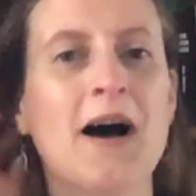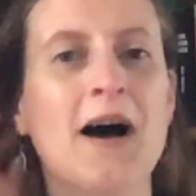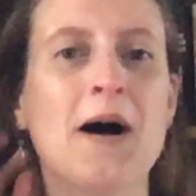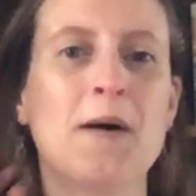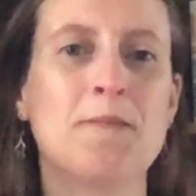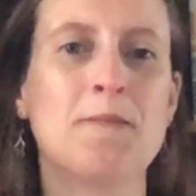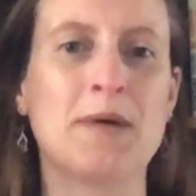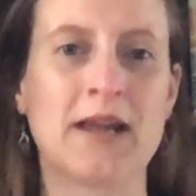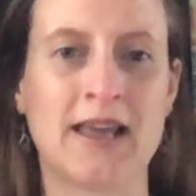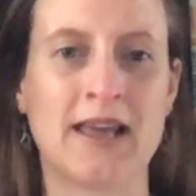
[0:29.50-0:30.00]

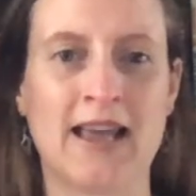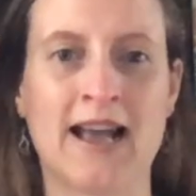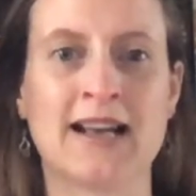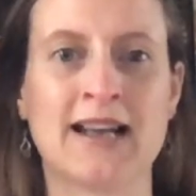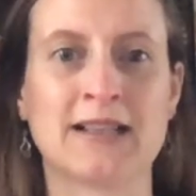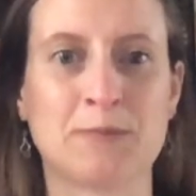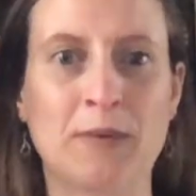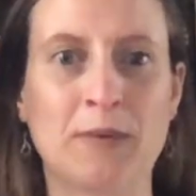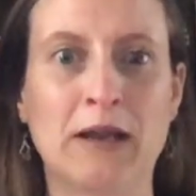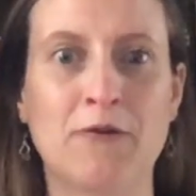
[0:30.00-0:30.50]
But it has
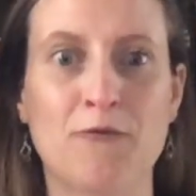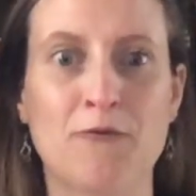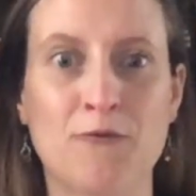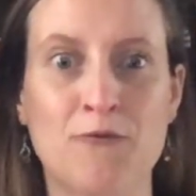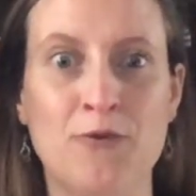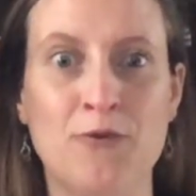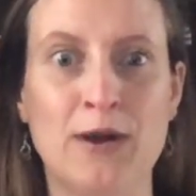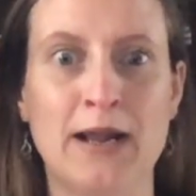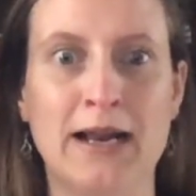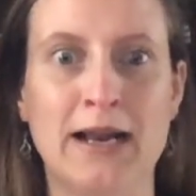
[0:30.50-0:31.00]
been
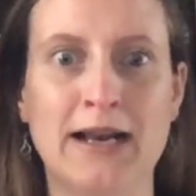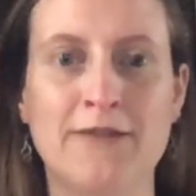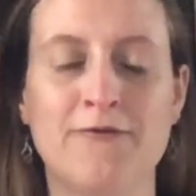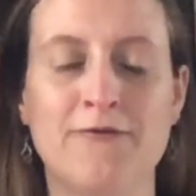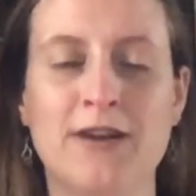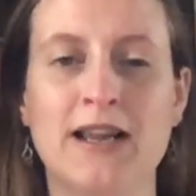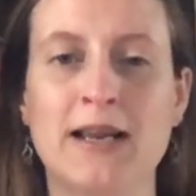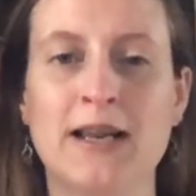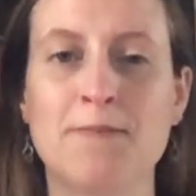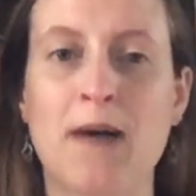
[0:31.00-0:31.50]
really,
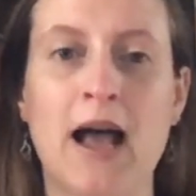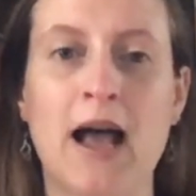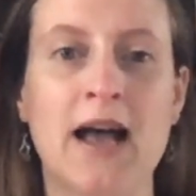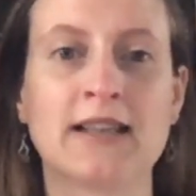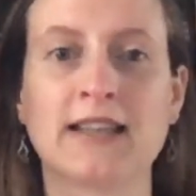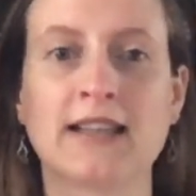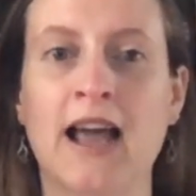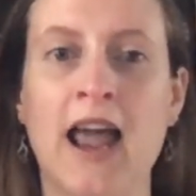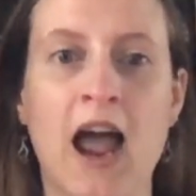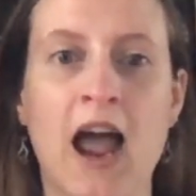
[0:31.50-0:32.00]
really bad.
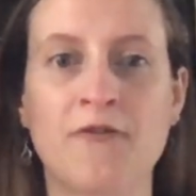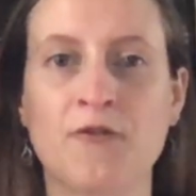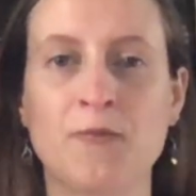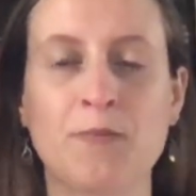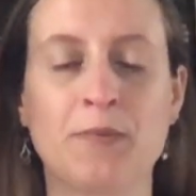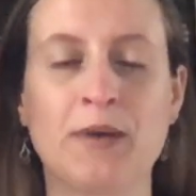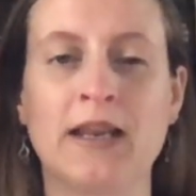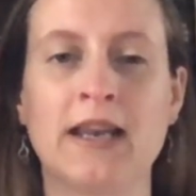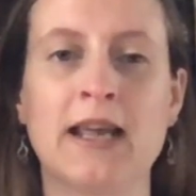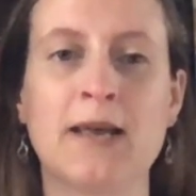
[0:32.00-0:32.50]
I haven't
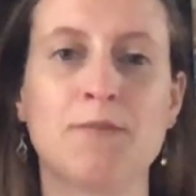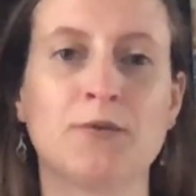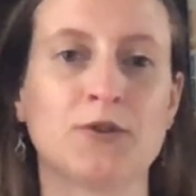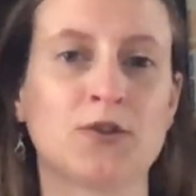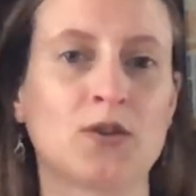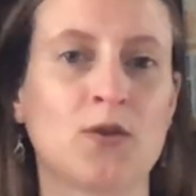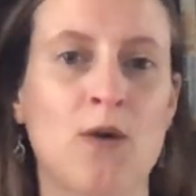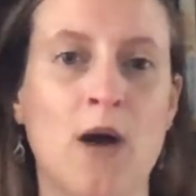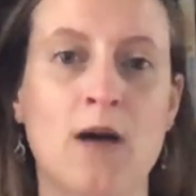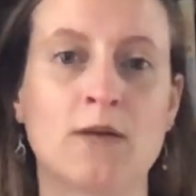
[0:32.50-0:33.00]
been able to
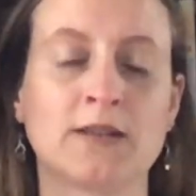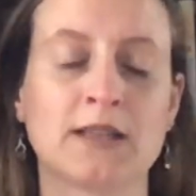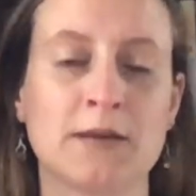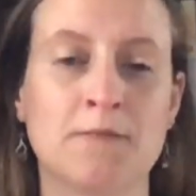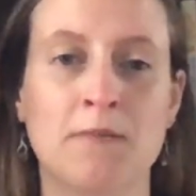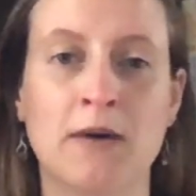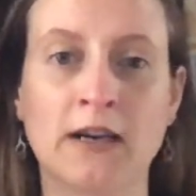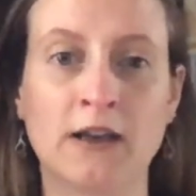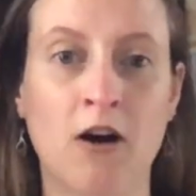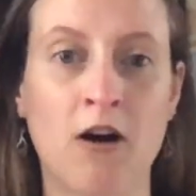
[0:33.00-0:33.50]
go out in
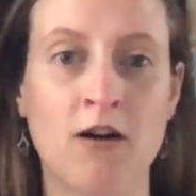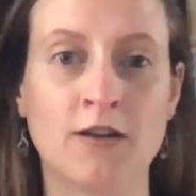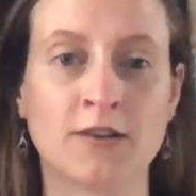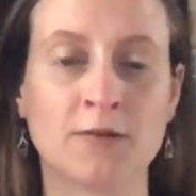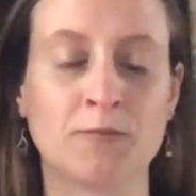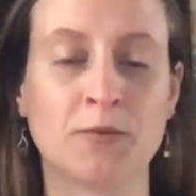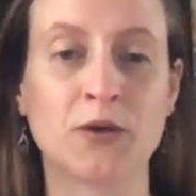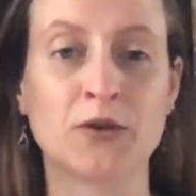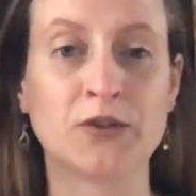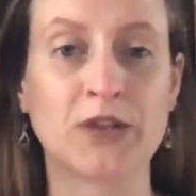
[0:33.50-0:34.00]
my garden
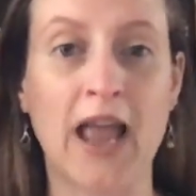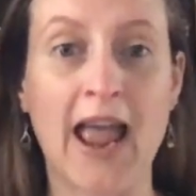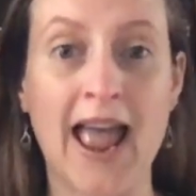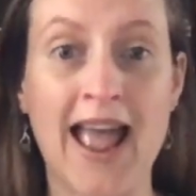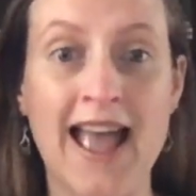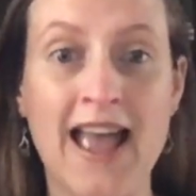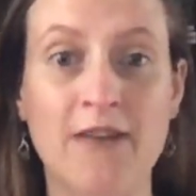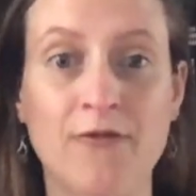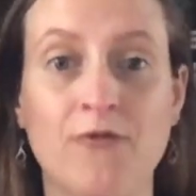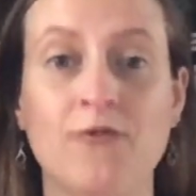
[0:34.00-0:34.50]
because
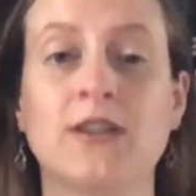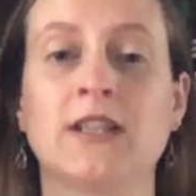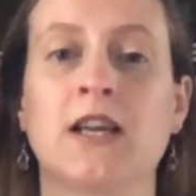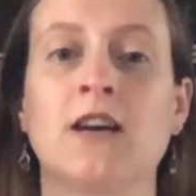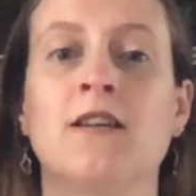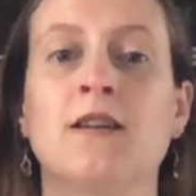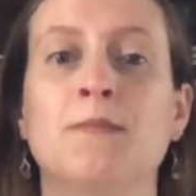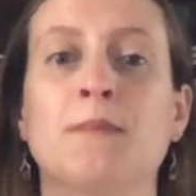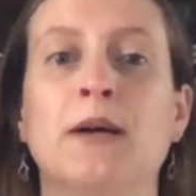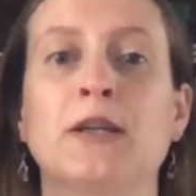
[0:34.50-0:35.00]
every
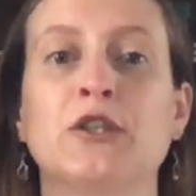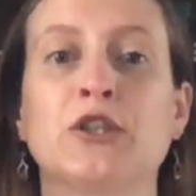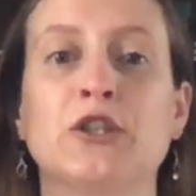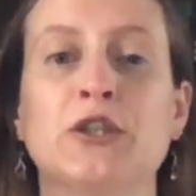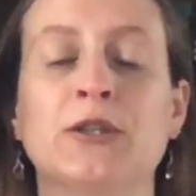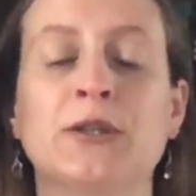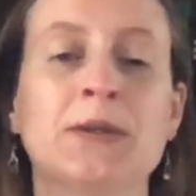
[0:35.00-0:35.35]
time I do,